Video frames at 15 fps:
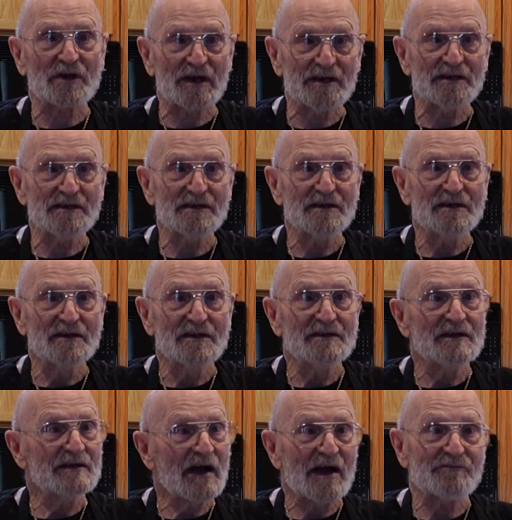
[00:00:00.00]
Okay?
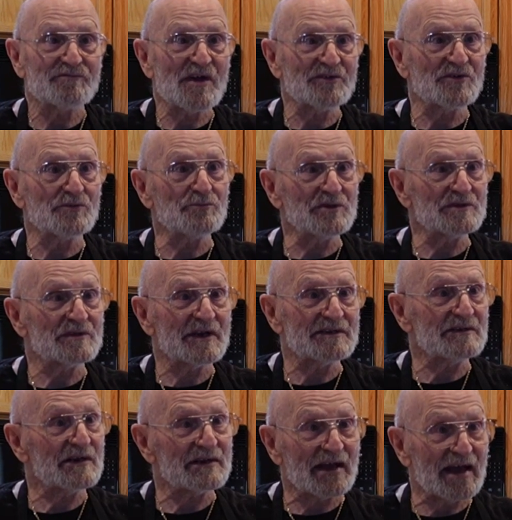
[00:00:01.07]
I've never been late
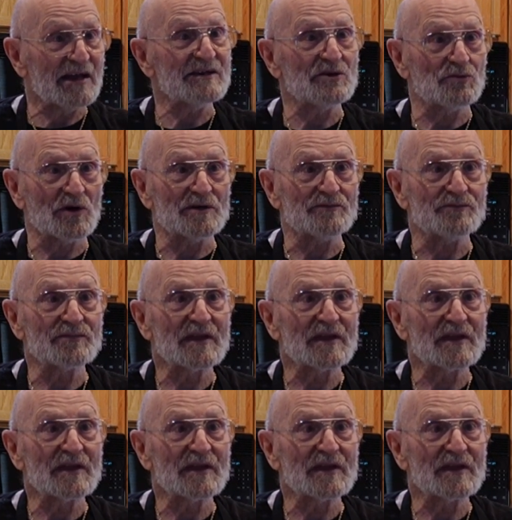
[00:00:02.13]
at anyone.